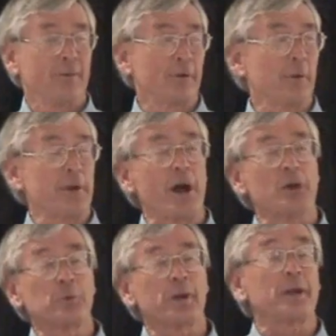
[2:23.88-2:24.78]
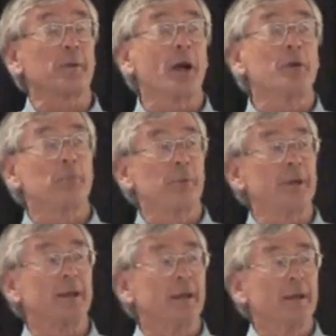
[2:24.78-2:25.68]
everyone knows we're going to go to
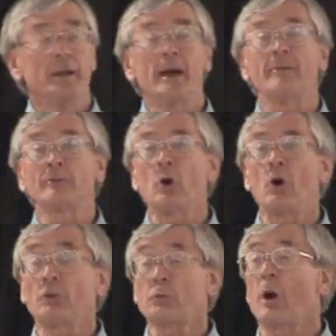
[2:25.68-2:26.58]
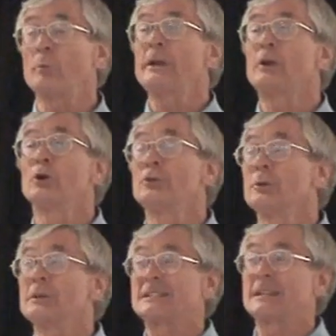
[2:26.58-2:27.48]
peak. Now, of course, what we could
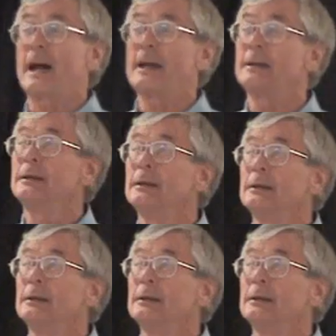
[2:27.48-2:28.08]
do is say,